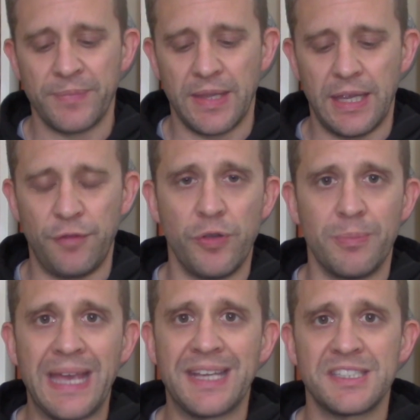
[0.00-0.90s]
If your
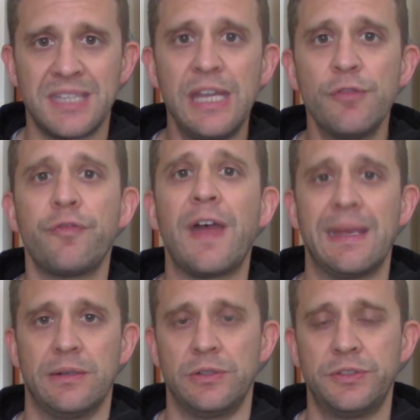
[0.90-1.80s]
magazine
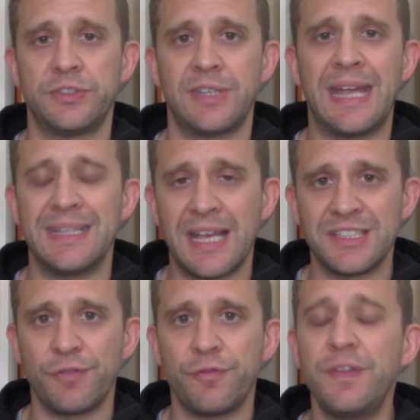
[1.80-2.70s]
fails and
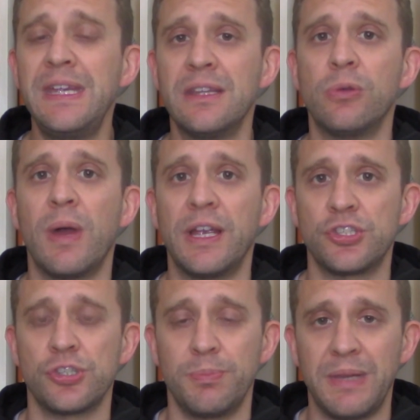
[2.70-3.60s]
doesn't feed the way it
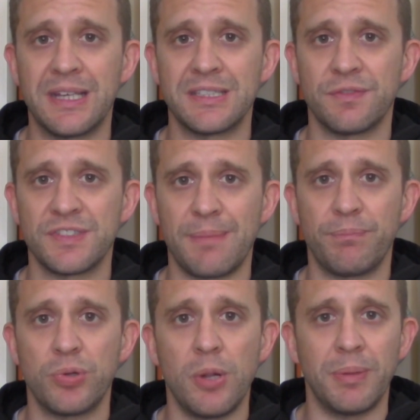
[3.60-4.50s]
should because of some
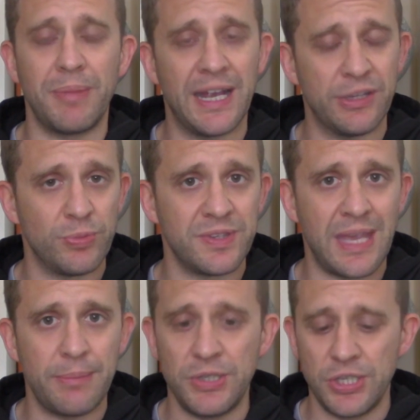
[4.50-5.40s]
problem, either with
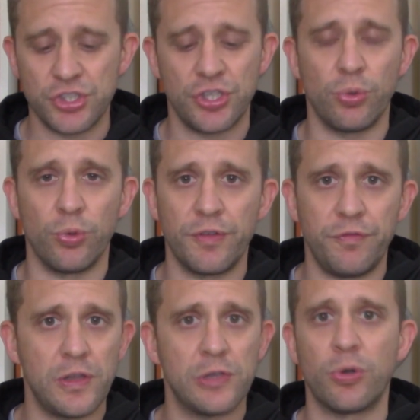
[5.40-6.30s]
the ammunition or the
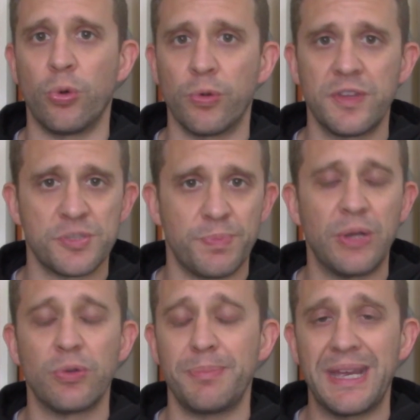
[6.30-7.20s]
follower or the
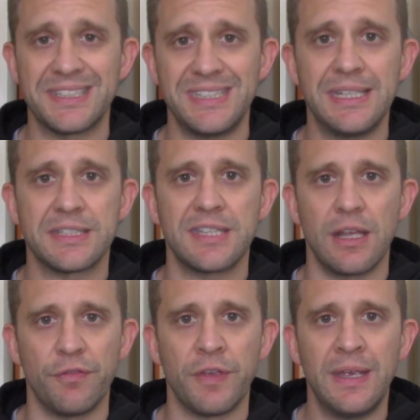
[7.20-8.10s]
spring or the magazine
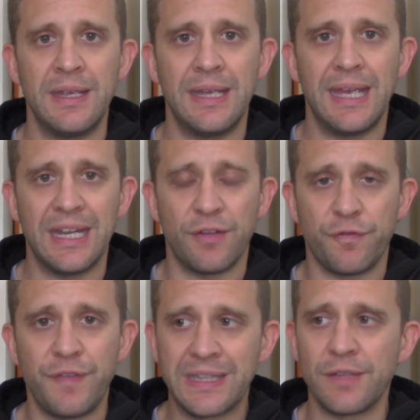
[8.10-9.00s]
itself, it
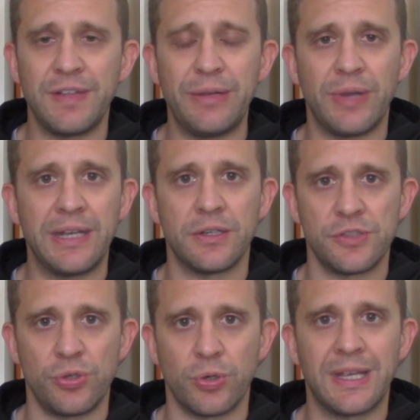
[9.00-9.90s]
effectively
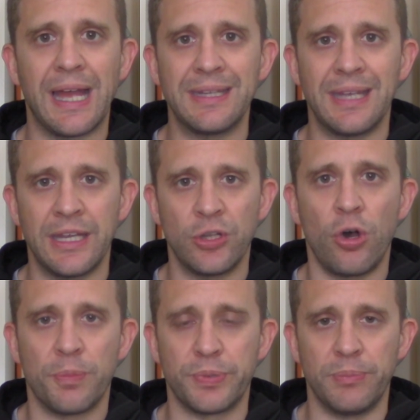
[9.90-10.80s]
renders your gun
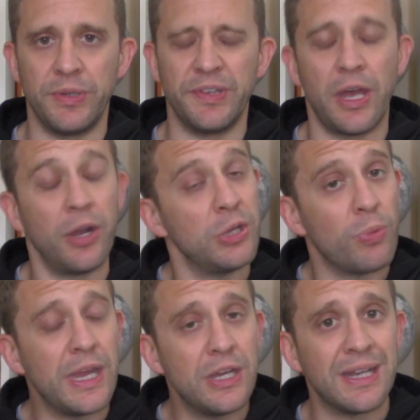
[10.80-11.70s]
inoperable. The only
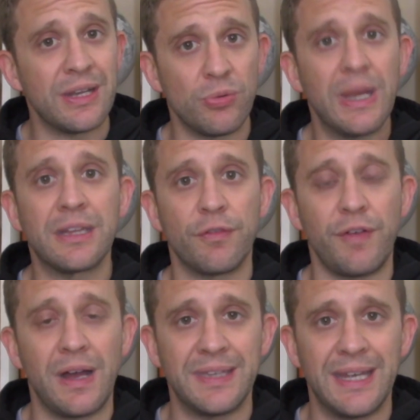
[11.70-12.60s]
way you're going to
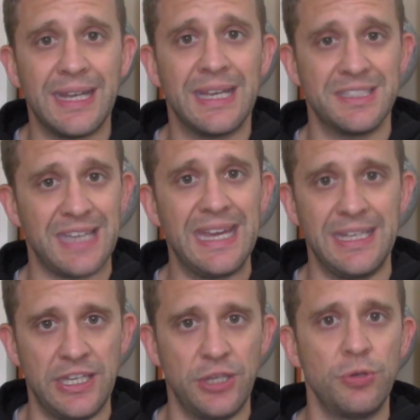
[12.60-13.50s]
rectify that is a
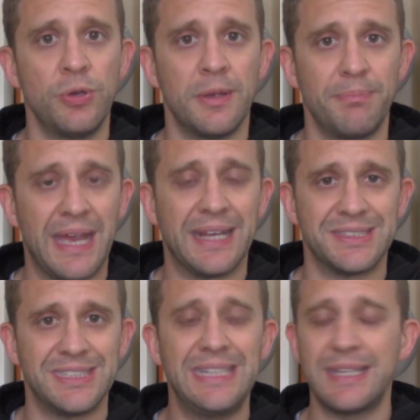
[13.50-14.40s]
new
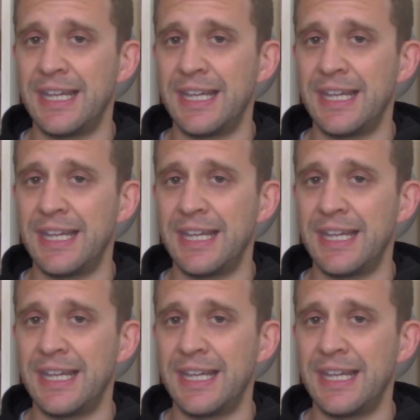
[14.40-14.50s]
magazine, a